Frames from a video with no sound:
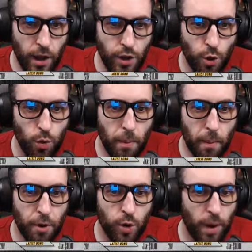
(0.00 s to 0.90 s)
You'll
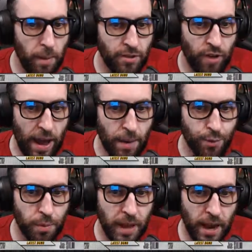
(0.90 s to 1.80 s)
remember Grandmaster Adams
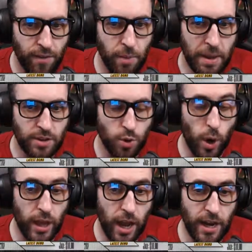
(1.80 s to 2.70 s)
from the end of the main
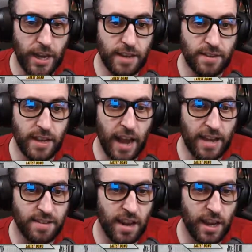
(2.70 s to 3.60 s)
storyline. He's the guy
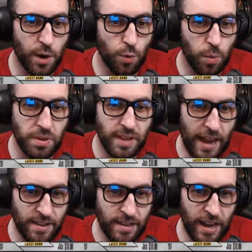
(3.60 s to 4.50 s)
standing in a room with
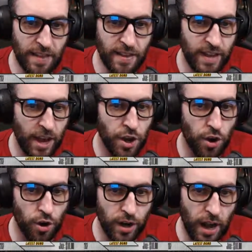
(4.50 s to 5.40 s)
Tassin and the dead
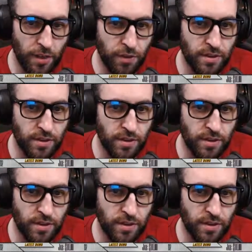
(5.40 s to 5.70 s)
Urgoth